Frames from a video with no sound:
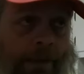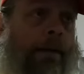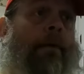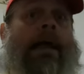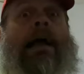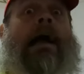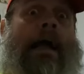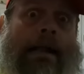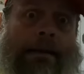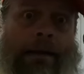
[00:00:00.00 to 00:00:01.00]
Come
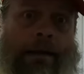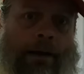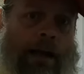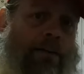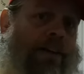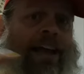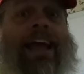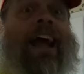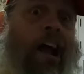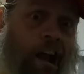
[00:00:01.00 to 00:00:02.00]
on, over
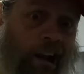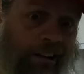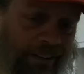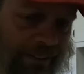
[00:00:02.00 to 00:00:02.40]
here.